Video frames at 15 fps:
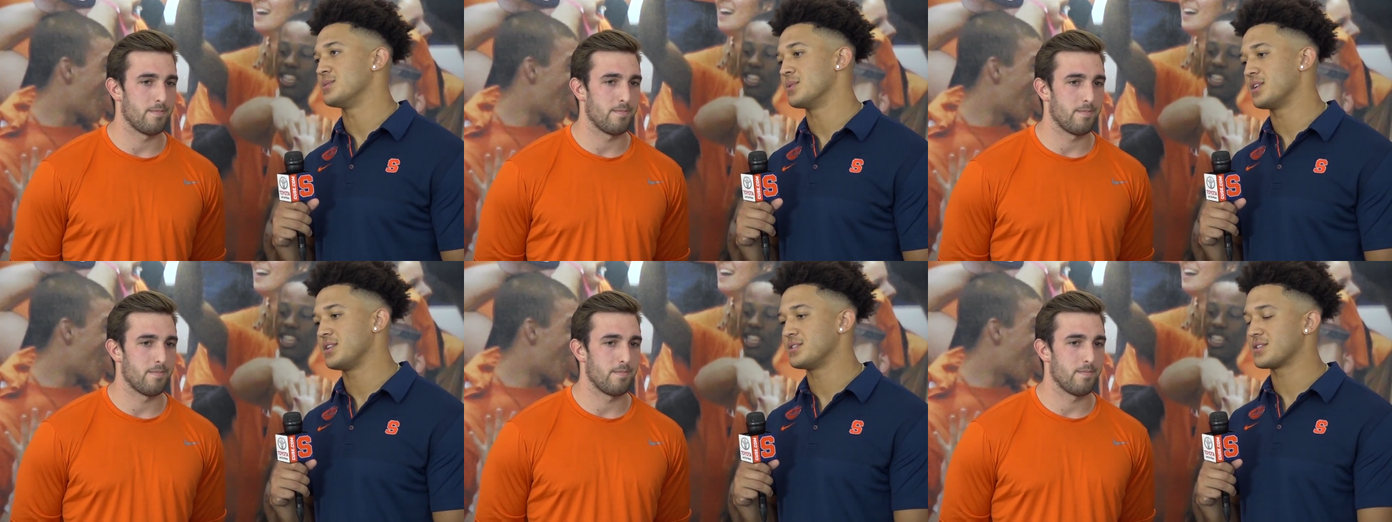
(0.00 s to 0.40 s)

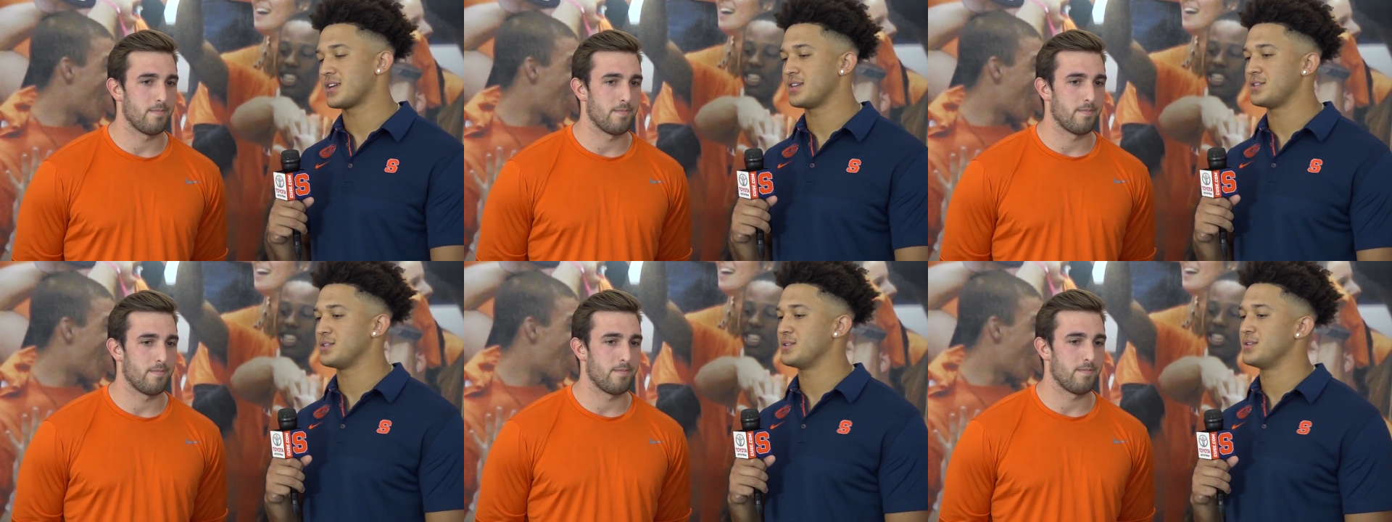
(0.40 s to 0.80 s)
Speaker 1: What do you try
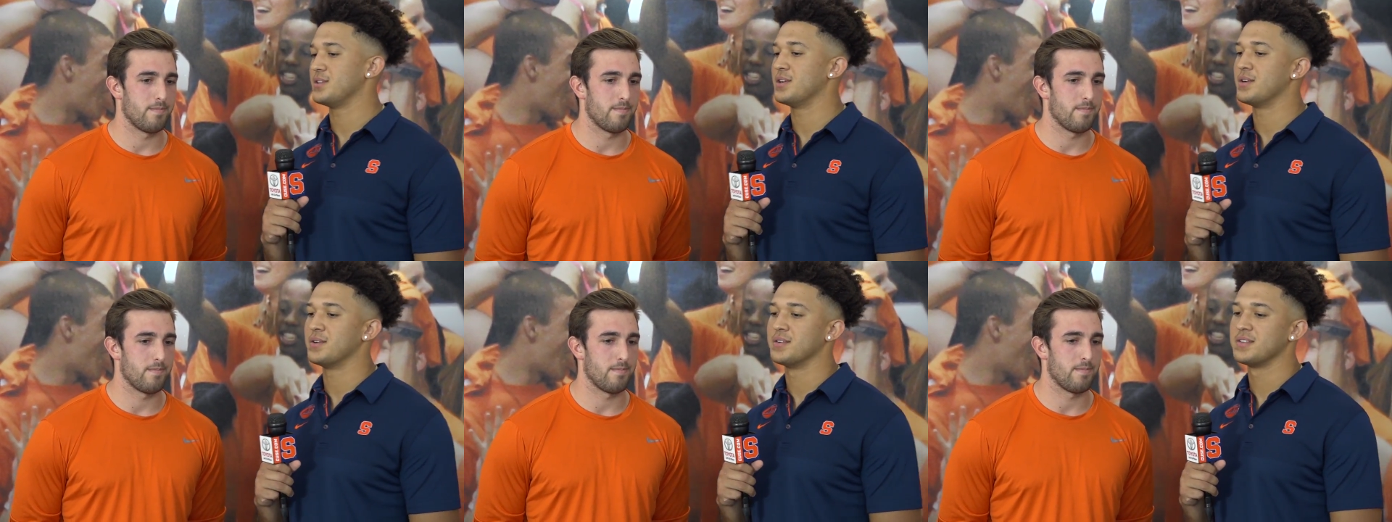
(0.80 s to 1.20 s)
to do, you
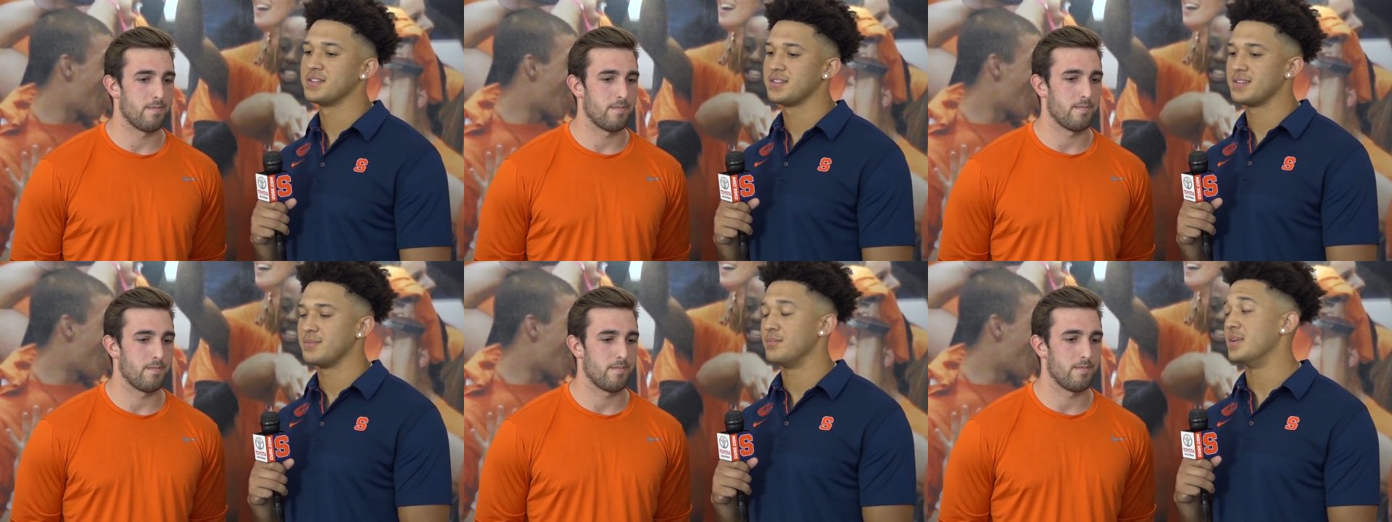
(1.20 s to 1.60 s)
know,
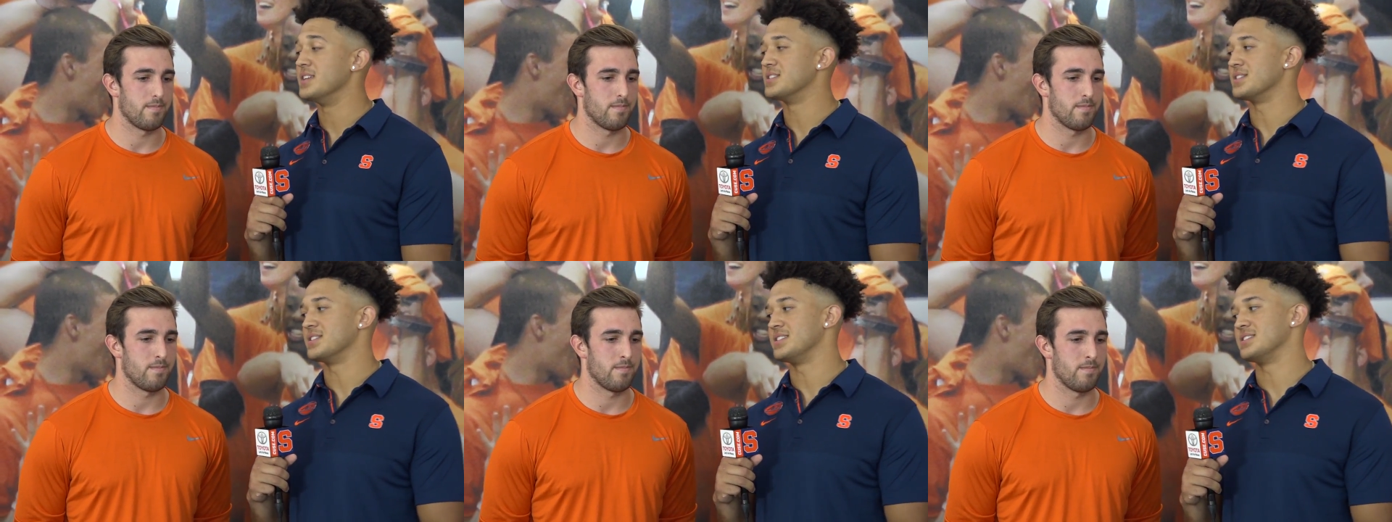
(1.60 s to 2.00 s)

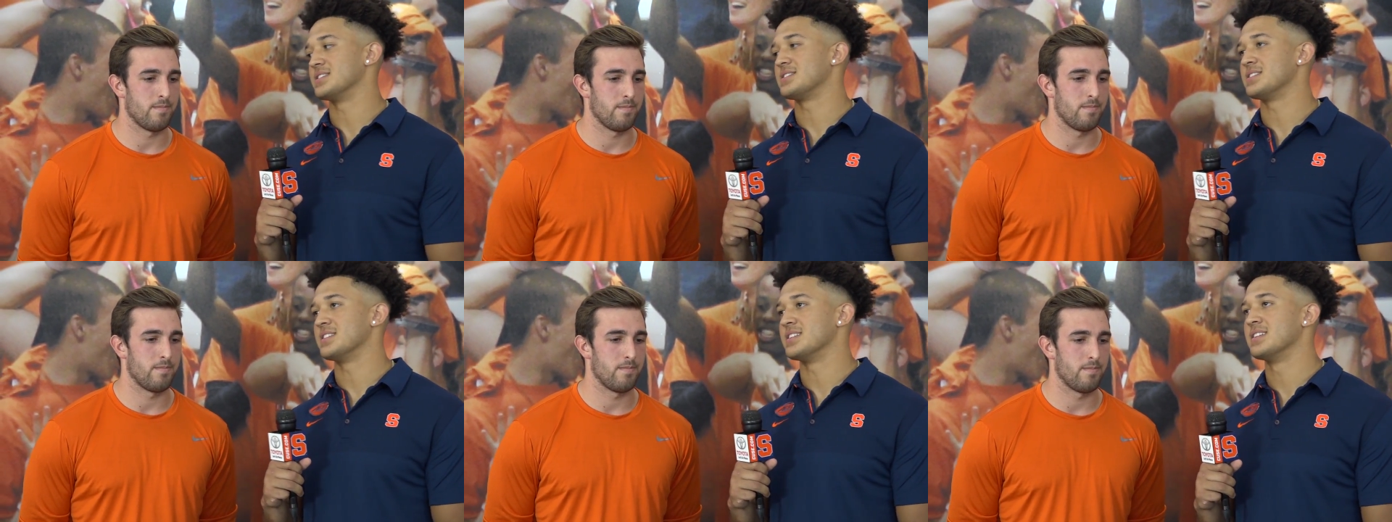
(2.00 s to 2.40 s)
mentally
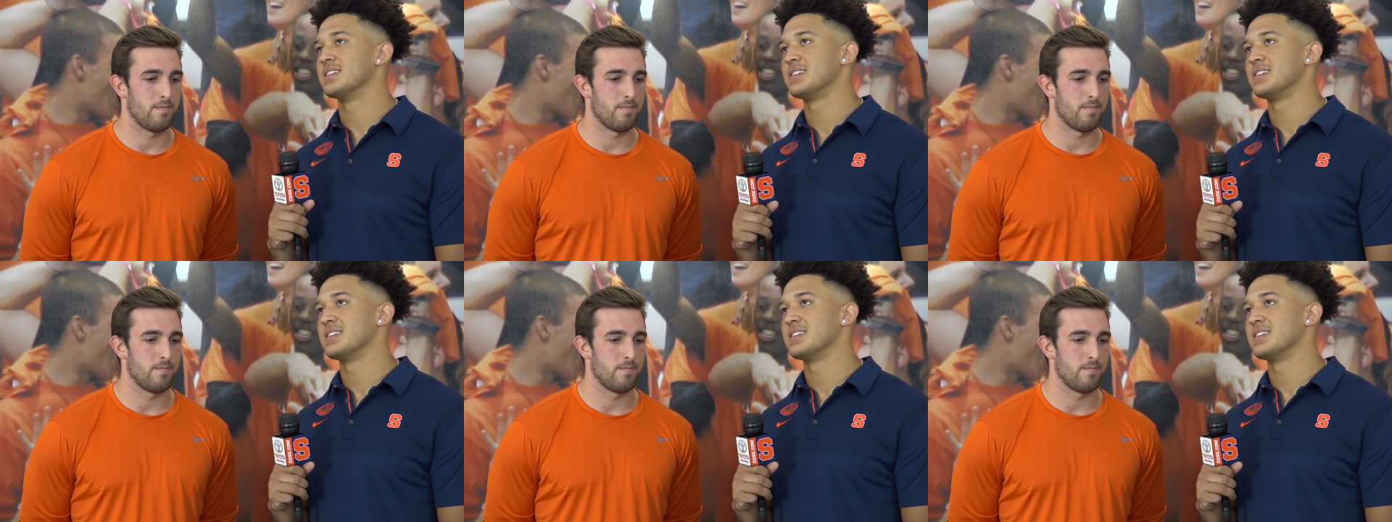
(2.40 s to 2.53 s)
just to